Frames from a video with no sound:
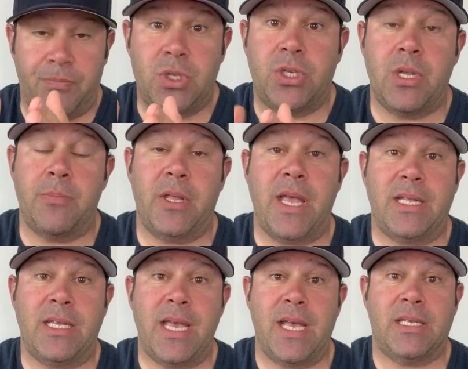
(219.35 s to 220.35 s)
stimulate
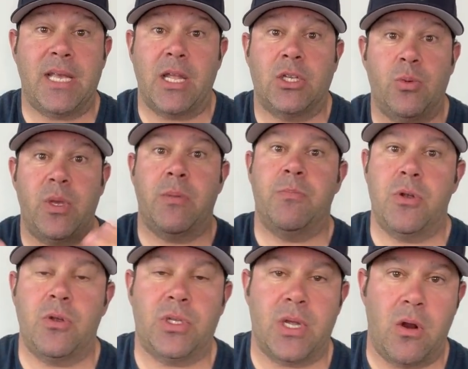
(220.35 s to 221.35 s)
TSH so we can
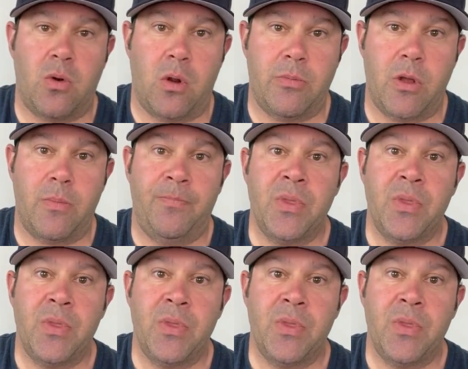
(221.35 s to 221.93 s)
produce thyroid hormone.